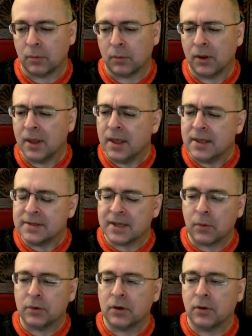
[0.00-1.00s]
See, I wouldn't go
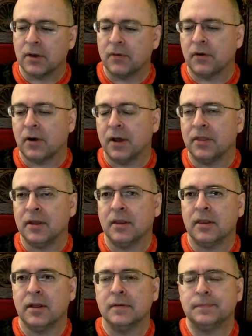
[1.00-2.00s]
that far. I think that
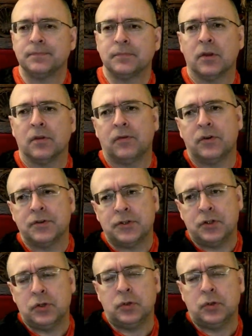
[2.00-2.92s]
the first two